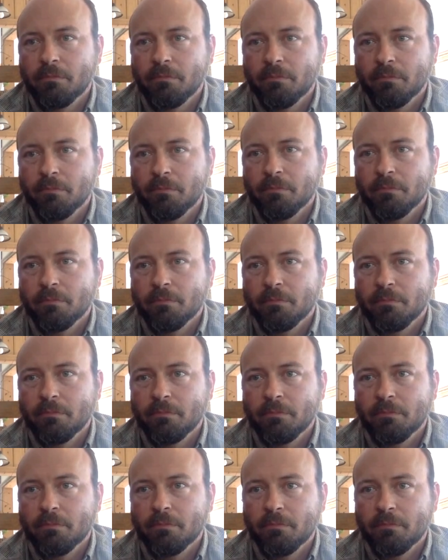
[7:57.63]

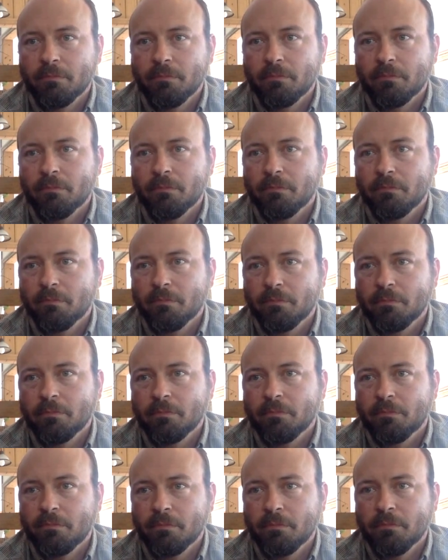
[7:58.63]

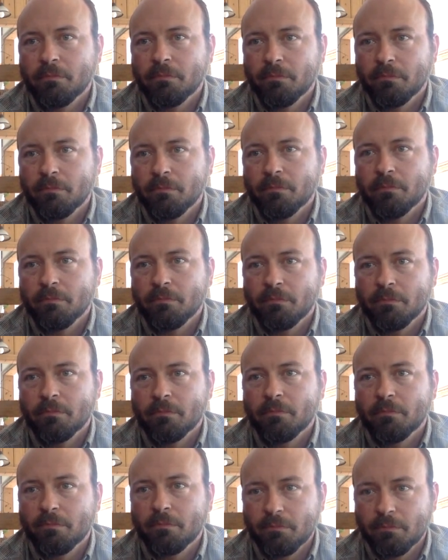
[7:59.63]

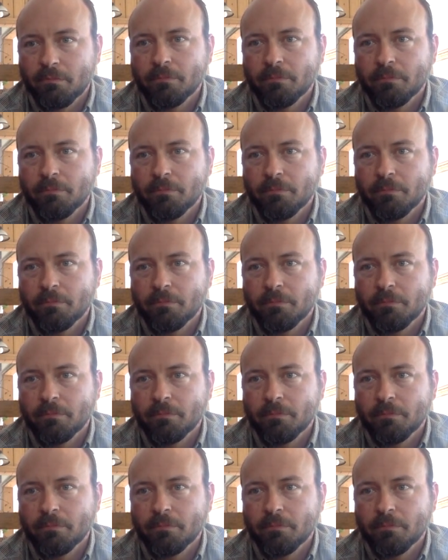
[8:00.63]
(not speaking)